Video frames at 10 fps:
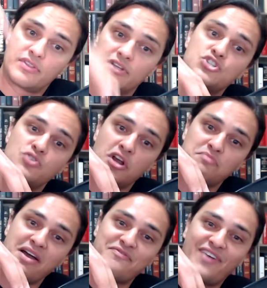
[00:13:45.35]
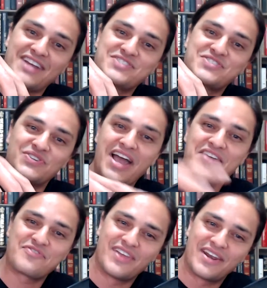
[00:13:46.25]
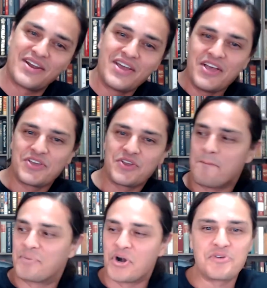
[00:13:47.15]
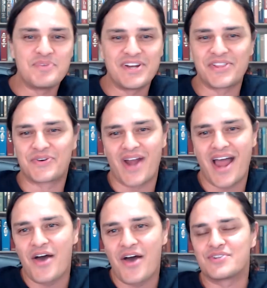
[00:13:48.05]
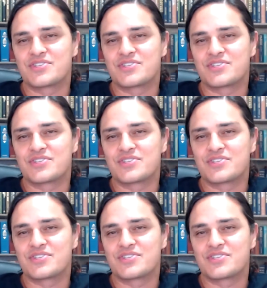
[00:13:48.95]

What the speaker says: that struck my financial life and then, burned me to the ground.